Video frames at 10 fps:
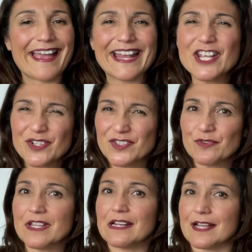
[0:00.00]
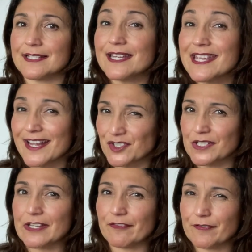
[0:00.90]
and he could realize and he
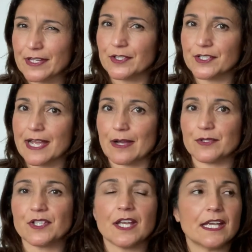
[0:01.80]
actually figured out